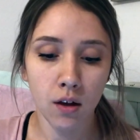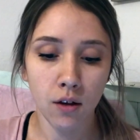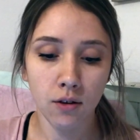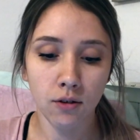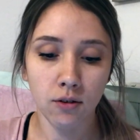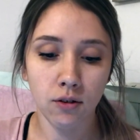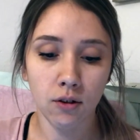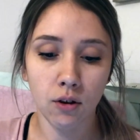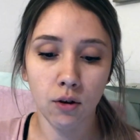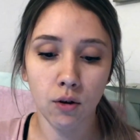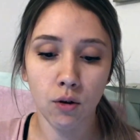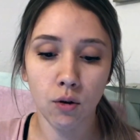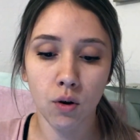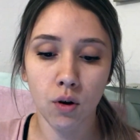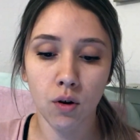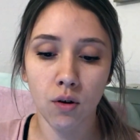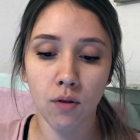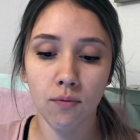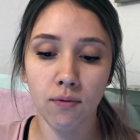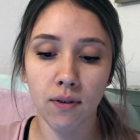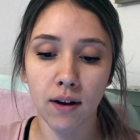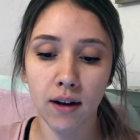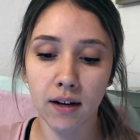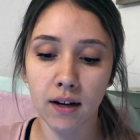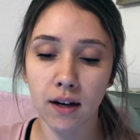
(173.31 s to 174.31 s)
So
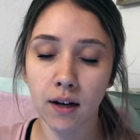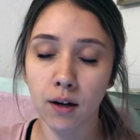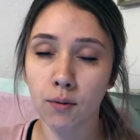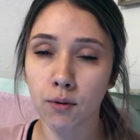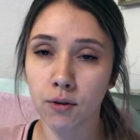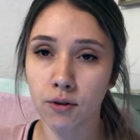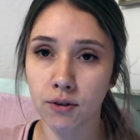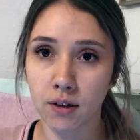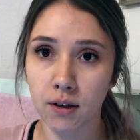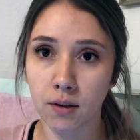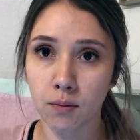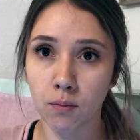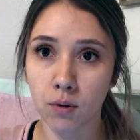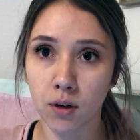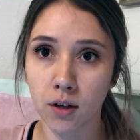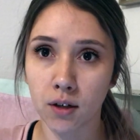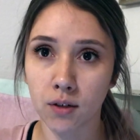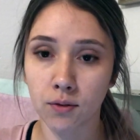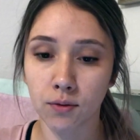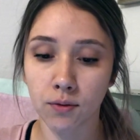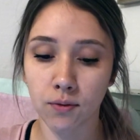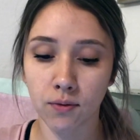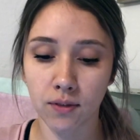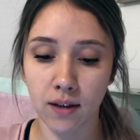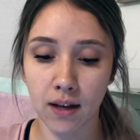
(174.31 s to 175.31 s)
finding a routine
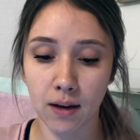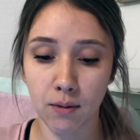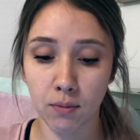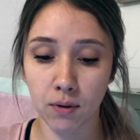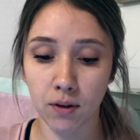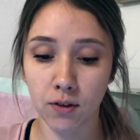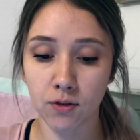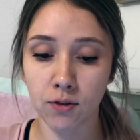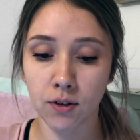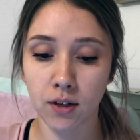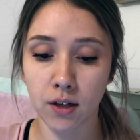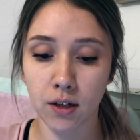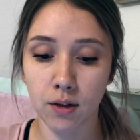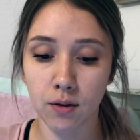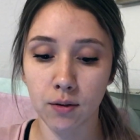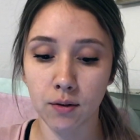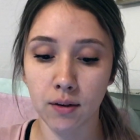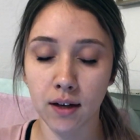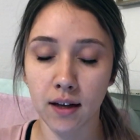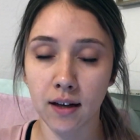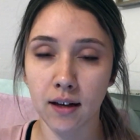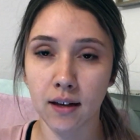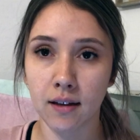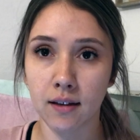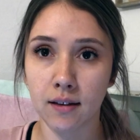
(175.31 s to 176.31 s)
that works for you
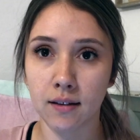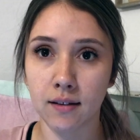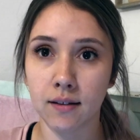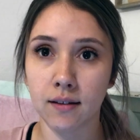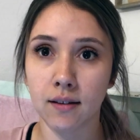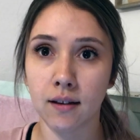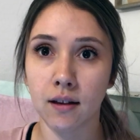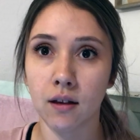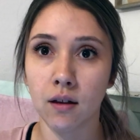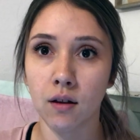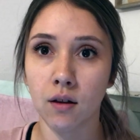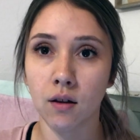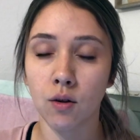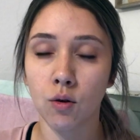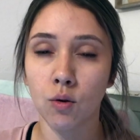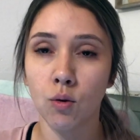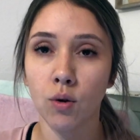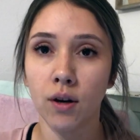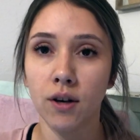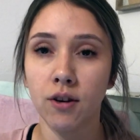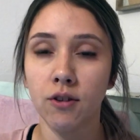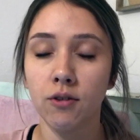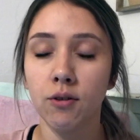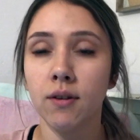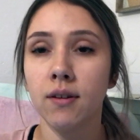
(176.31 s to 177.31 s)
is
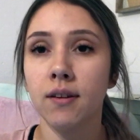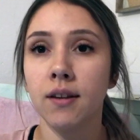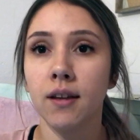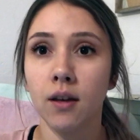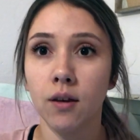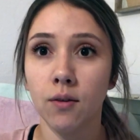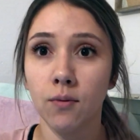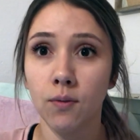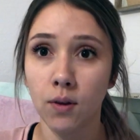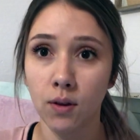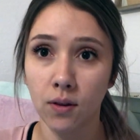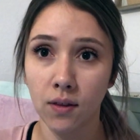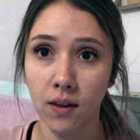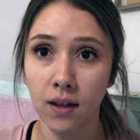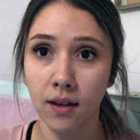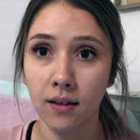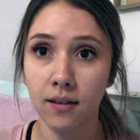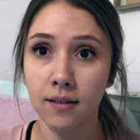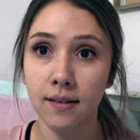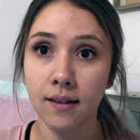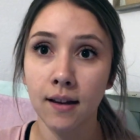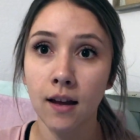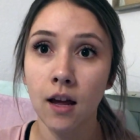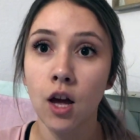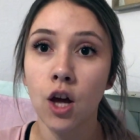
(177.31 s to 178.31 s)
going to entail a few
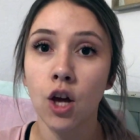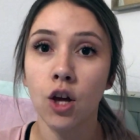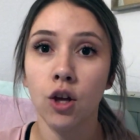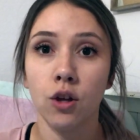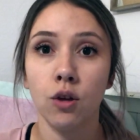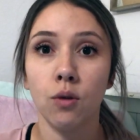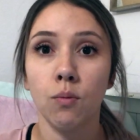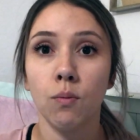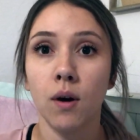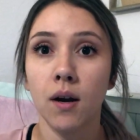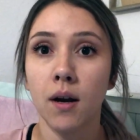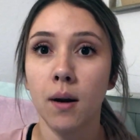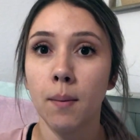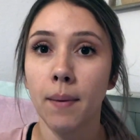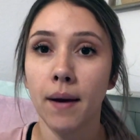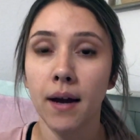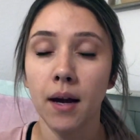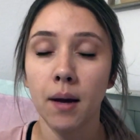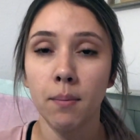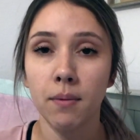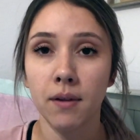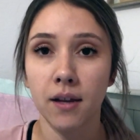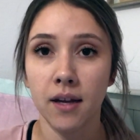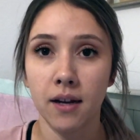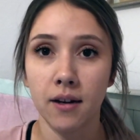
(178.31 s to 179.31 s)
things. You'll want to buy
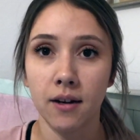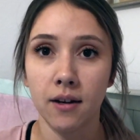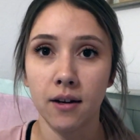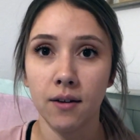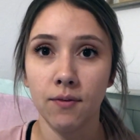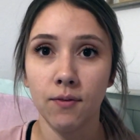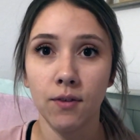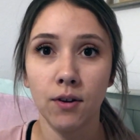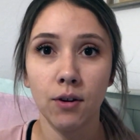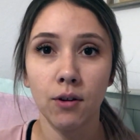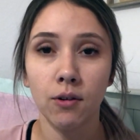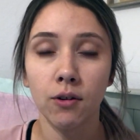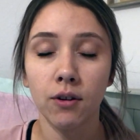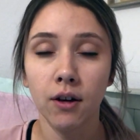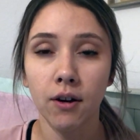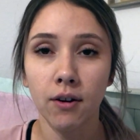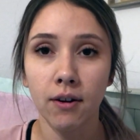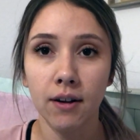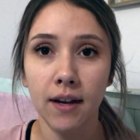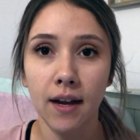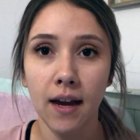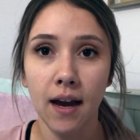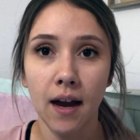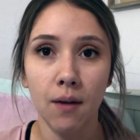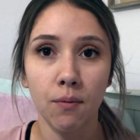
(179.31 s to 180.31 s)
a planner if you don't
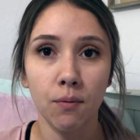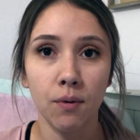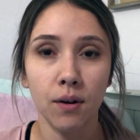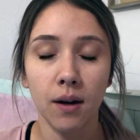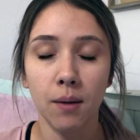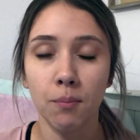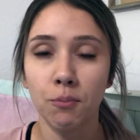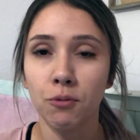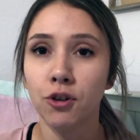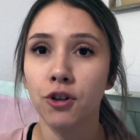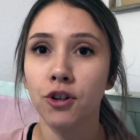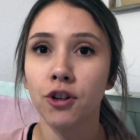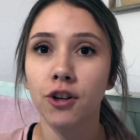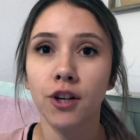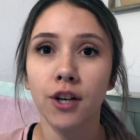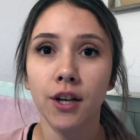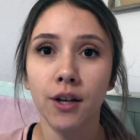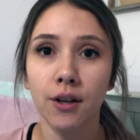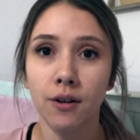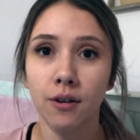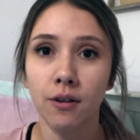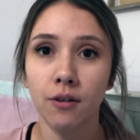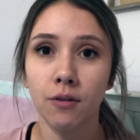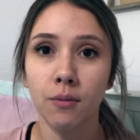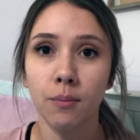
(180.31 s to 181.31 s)
already have one. I'm sure
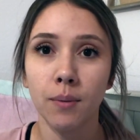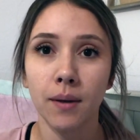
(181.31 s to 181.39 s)
you do,